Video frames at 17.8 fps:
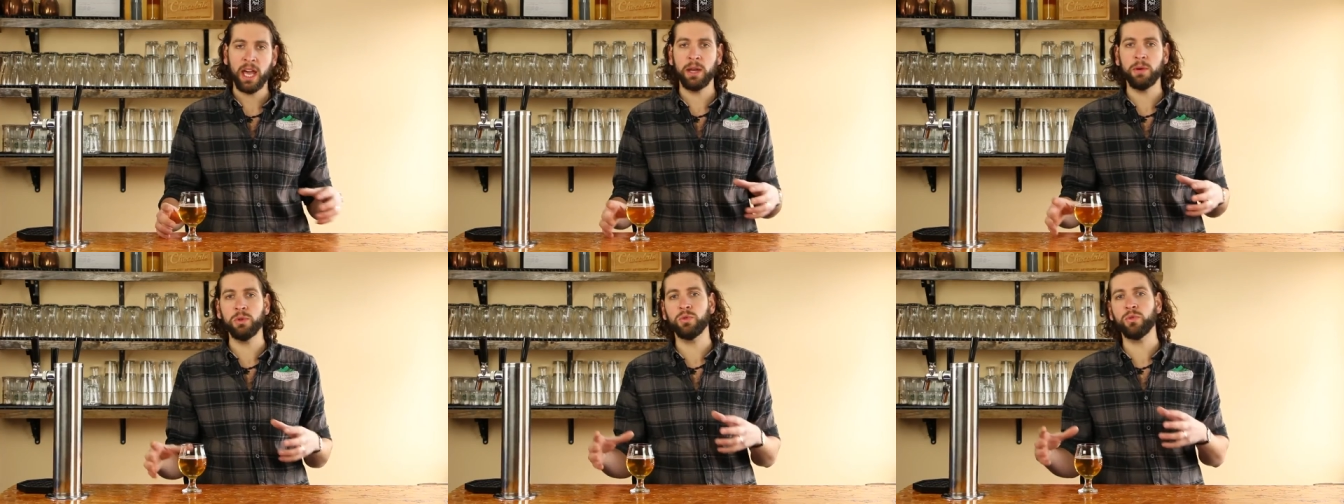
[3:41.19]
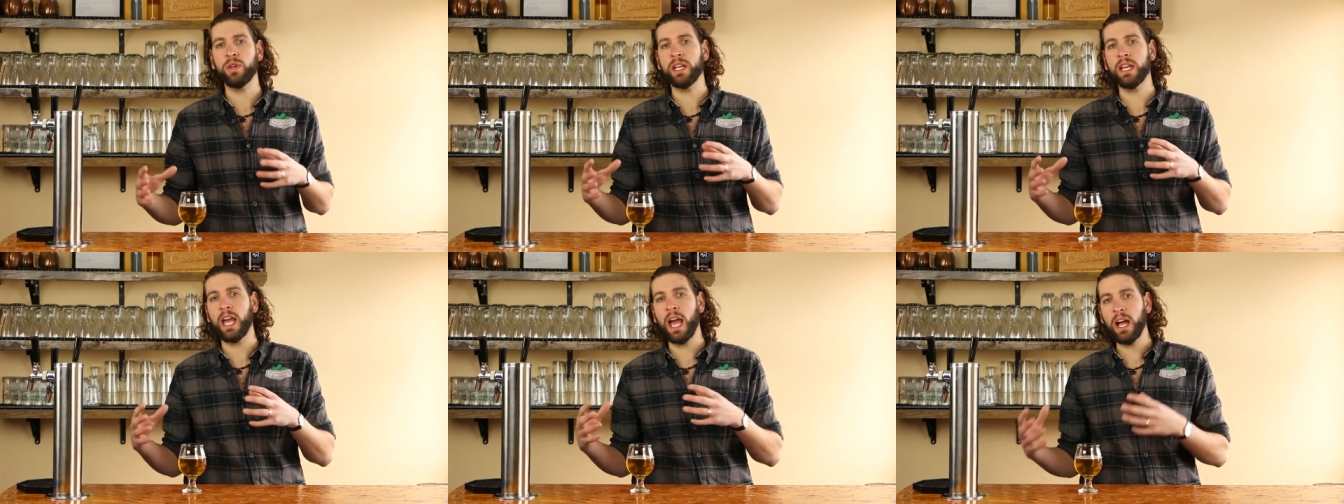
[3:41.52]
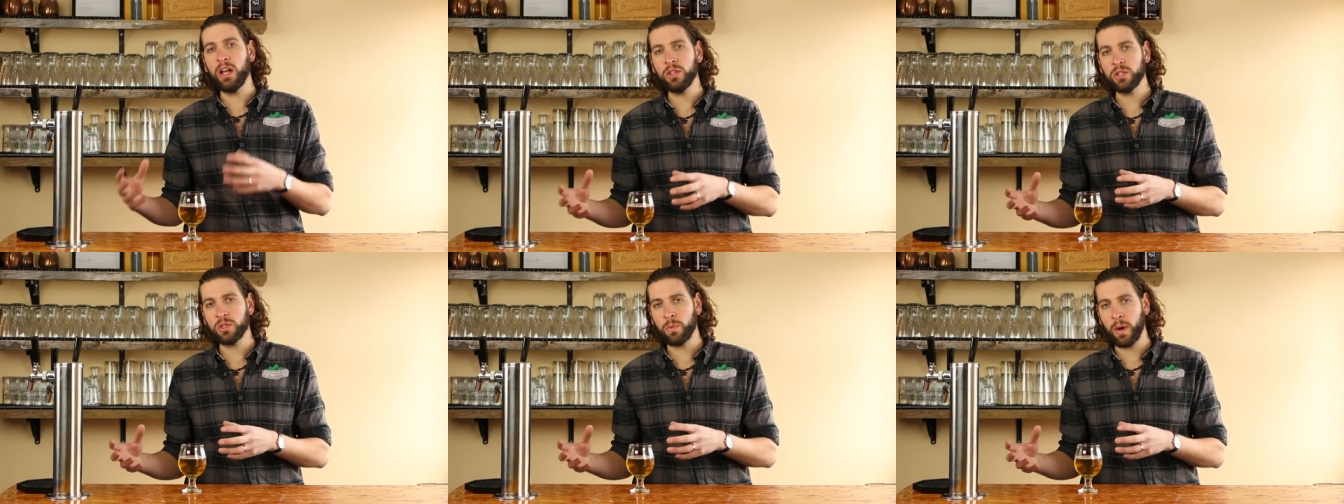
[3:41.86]
And he was reading
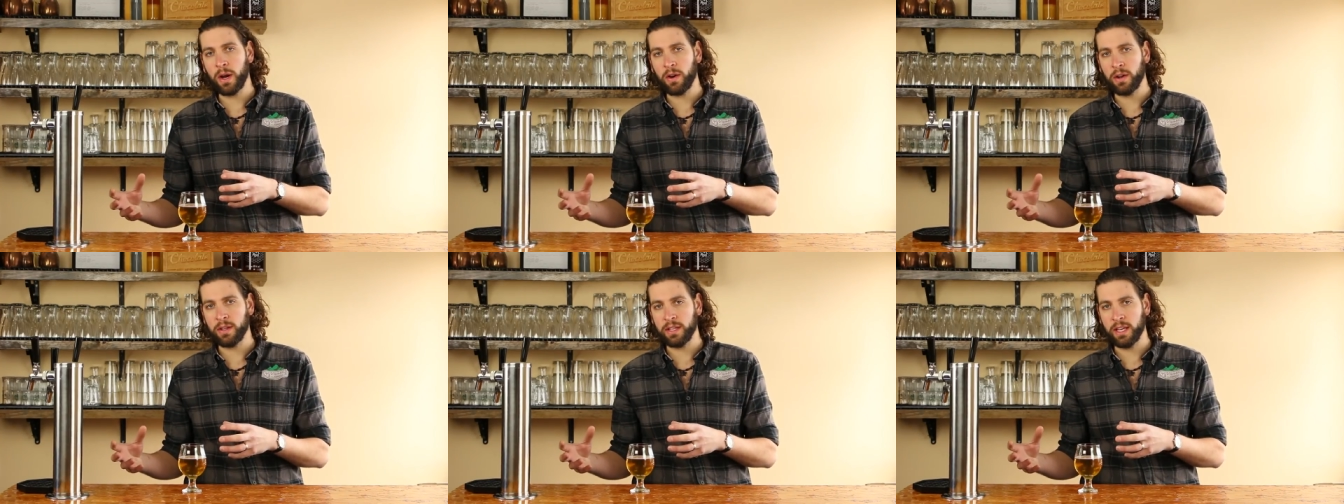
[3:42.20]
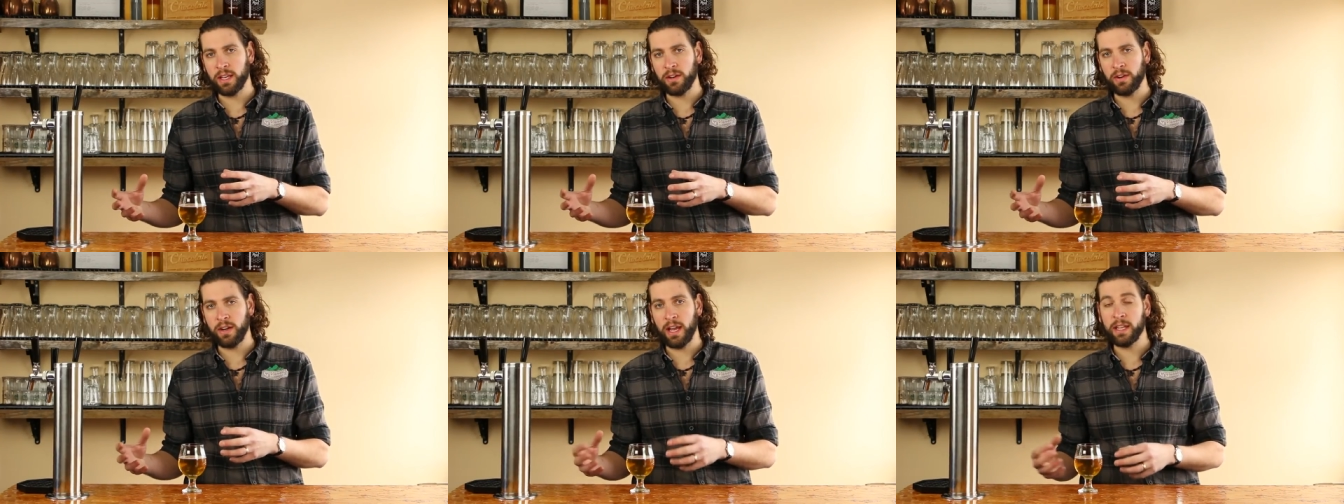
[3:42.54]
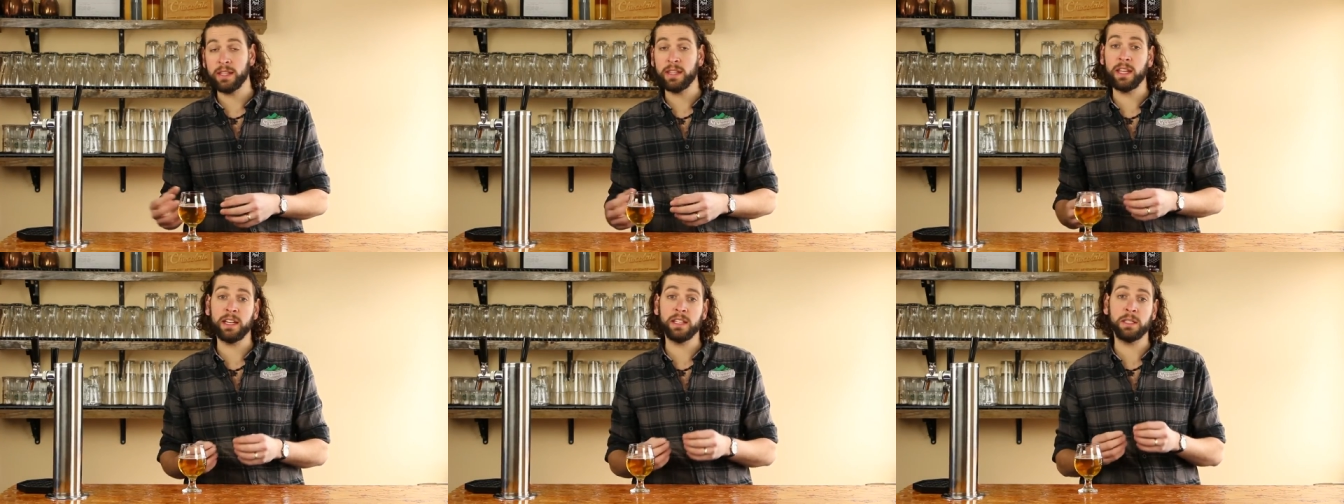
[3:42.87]
elsewhere on the
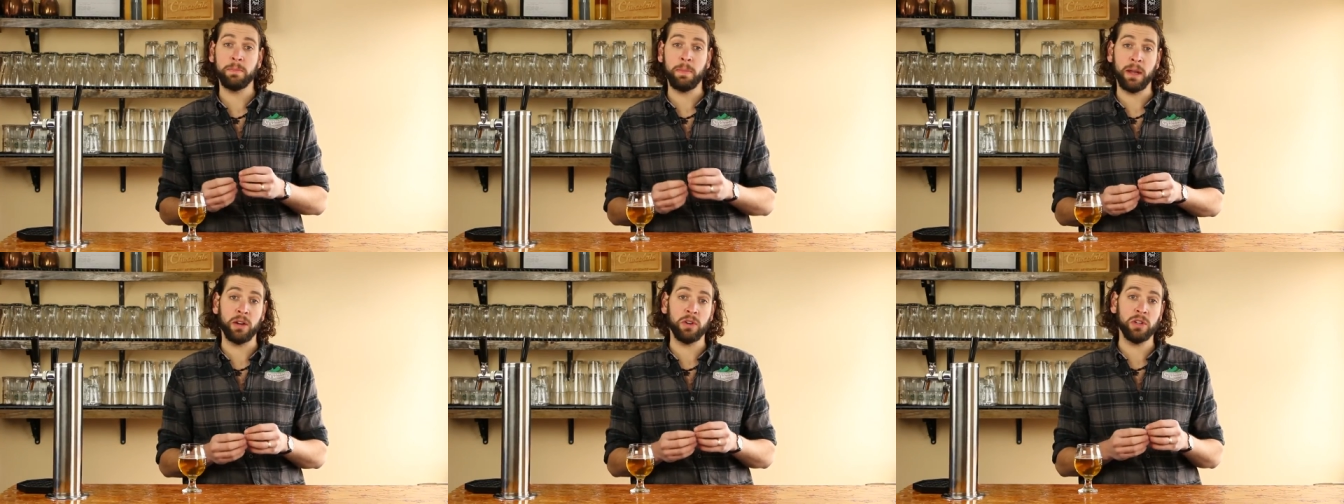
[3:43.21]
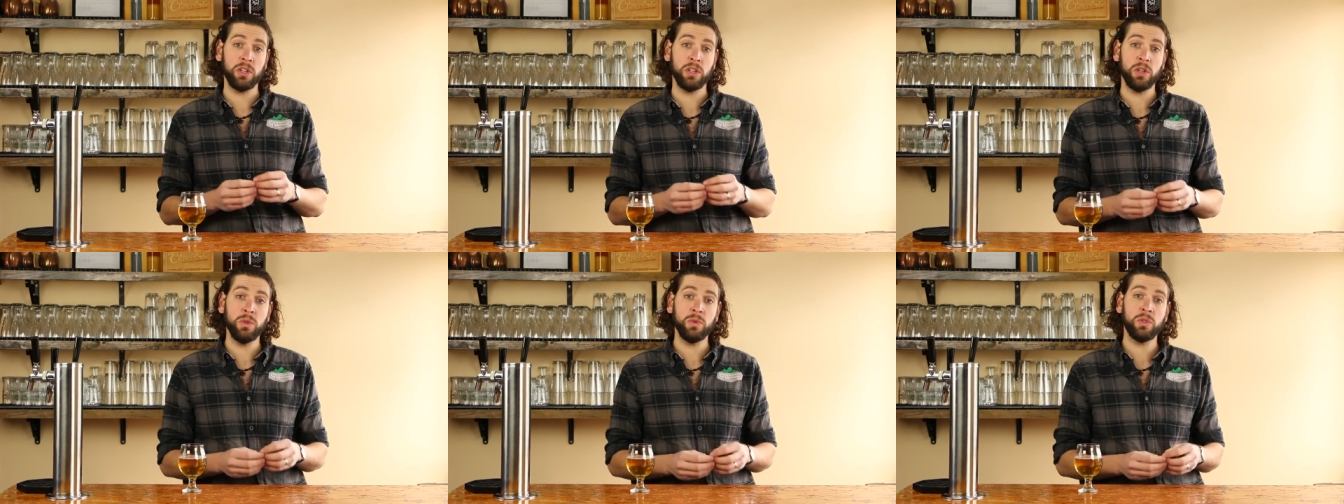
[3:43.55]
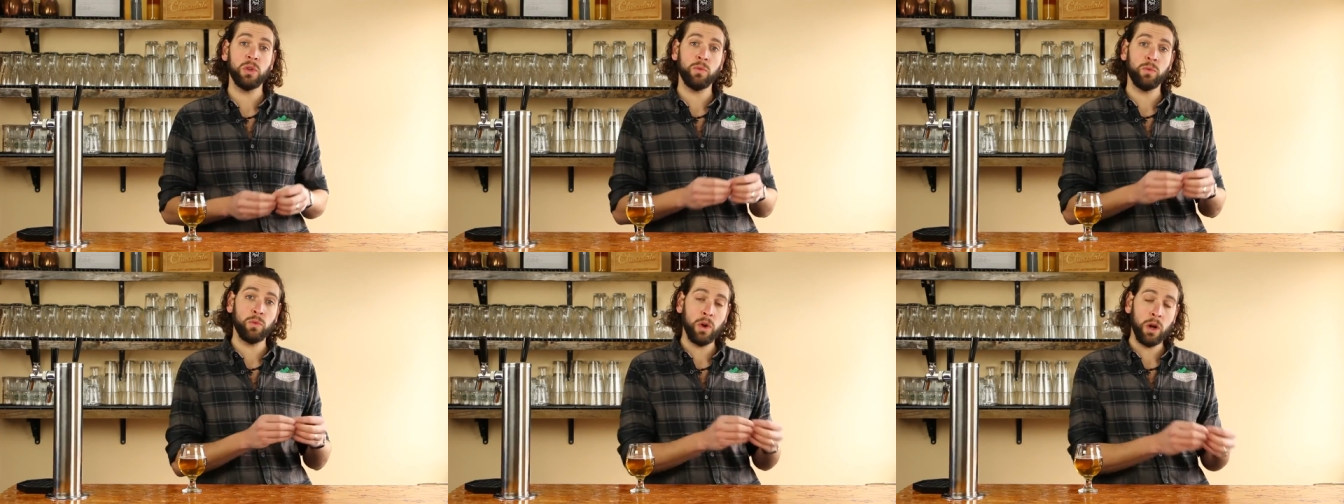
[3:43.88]
internet that it's better to
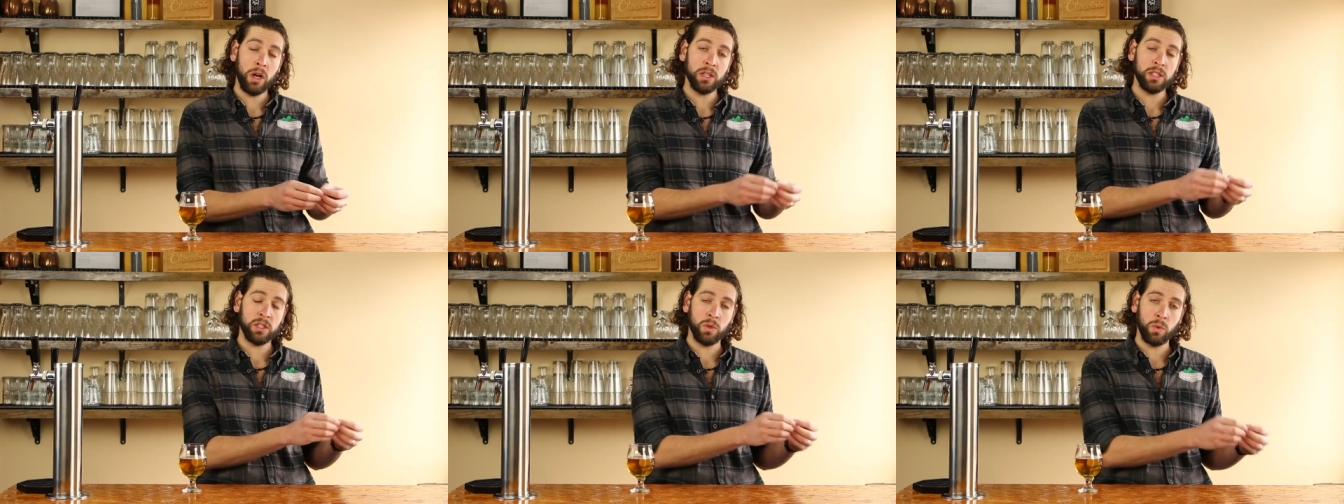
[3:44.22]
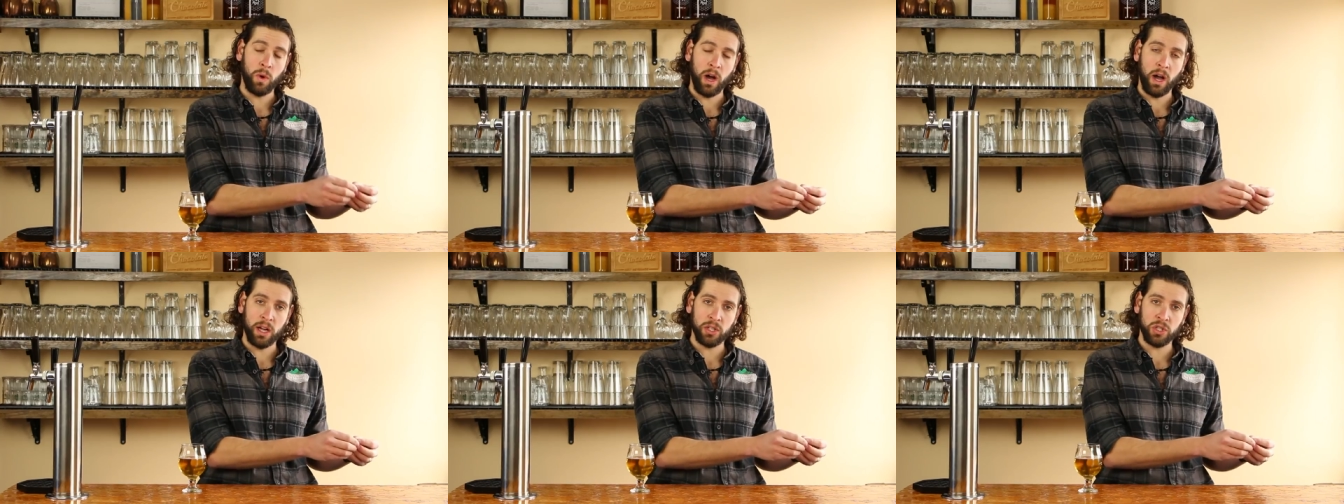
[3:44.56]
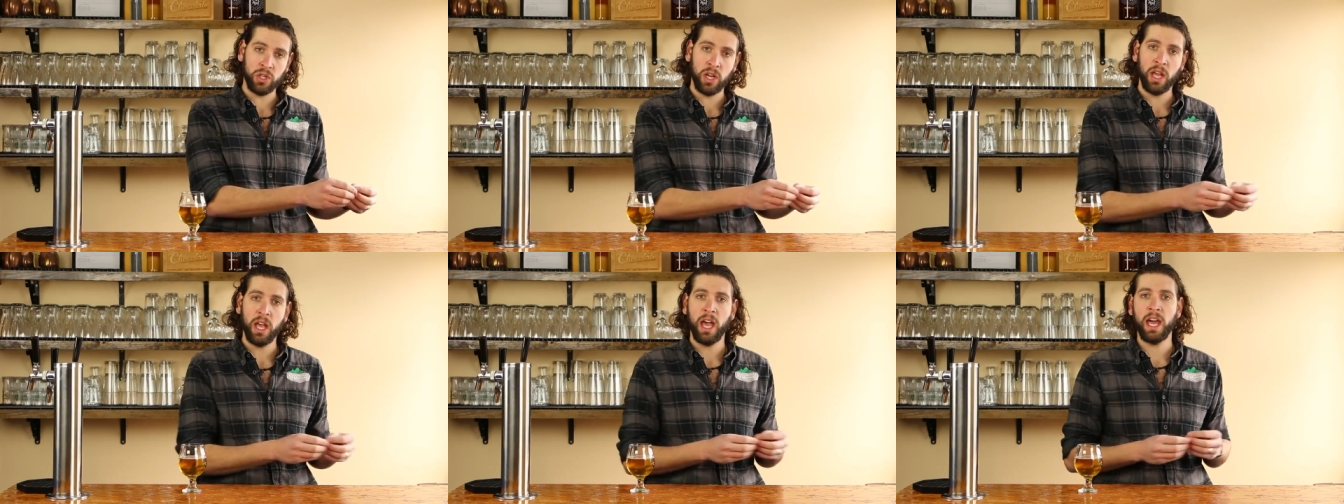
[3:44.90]
use raw squash.